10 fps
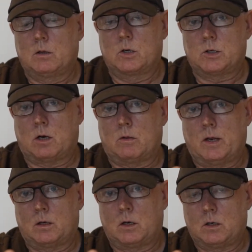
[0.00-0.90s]
The shuttle
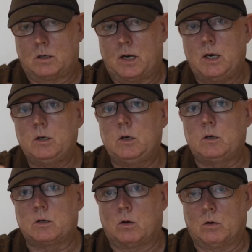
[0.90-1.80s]
then
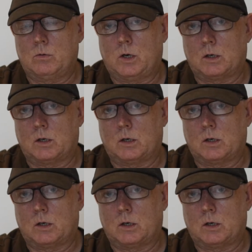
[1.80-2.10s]
continues on.